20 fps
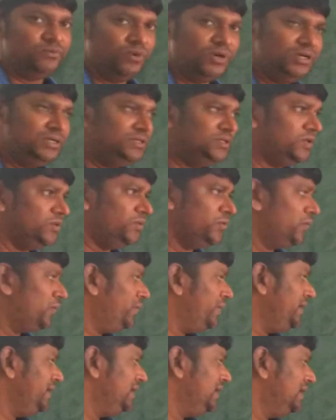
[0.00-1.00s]
what? The
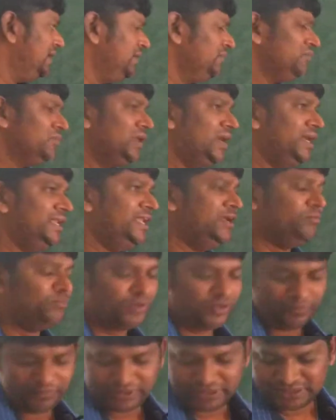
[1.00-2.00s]
growing
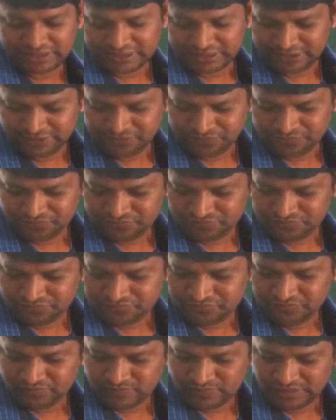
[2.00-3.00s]
unemployment
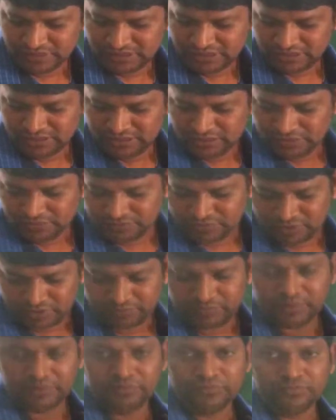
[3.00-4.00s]

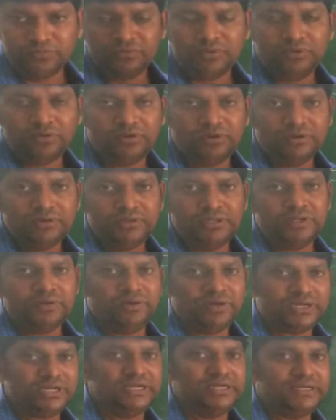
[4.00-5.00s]
problem in
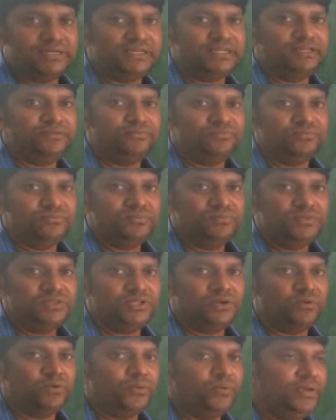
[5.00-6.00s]
our country.
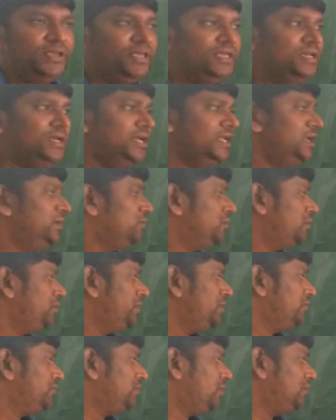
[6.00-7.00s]
The growing
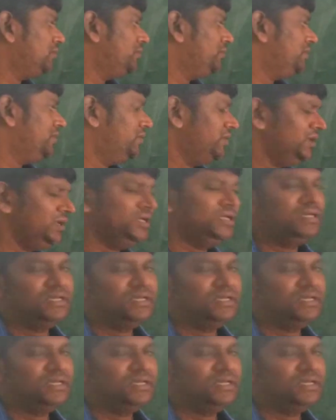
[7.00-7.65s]
unemployment problem in our